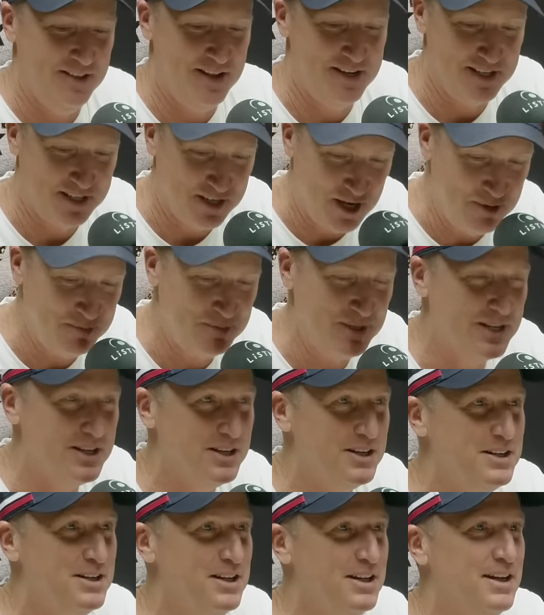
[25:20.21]
and you keep
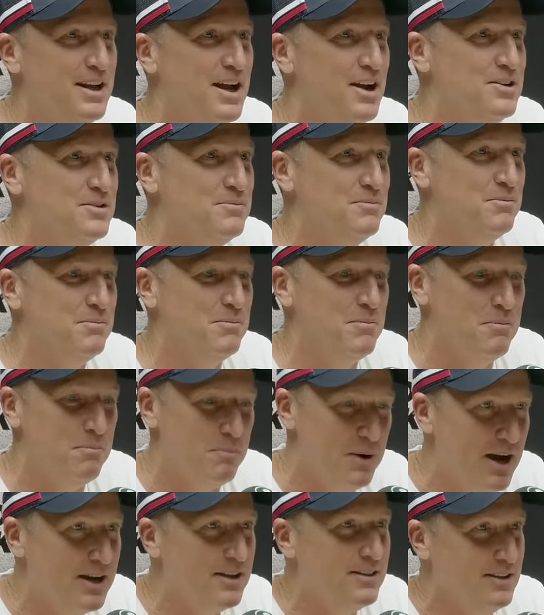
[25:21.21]
nicking it, and you go,
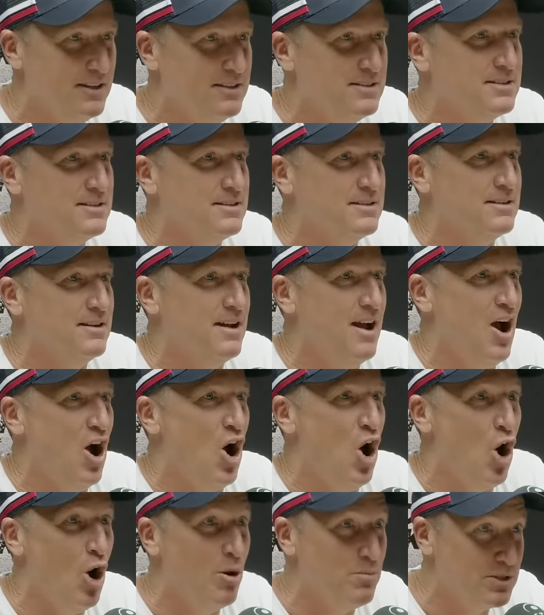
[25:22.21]
bugger this.
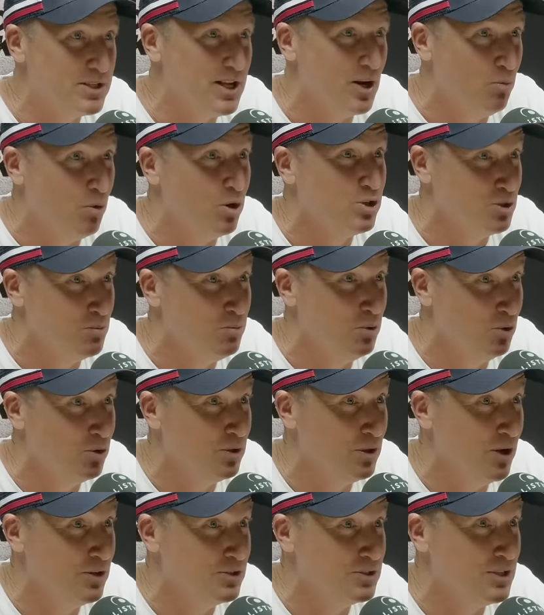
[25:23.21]
I'm just going to watch the ball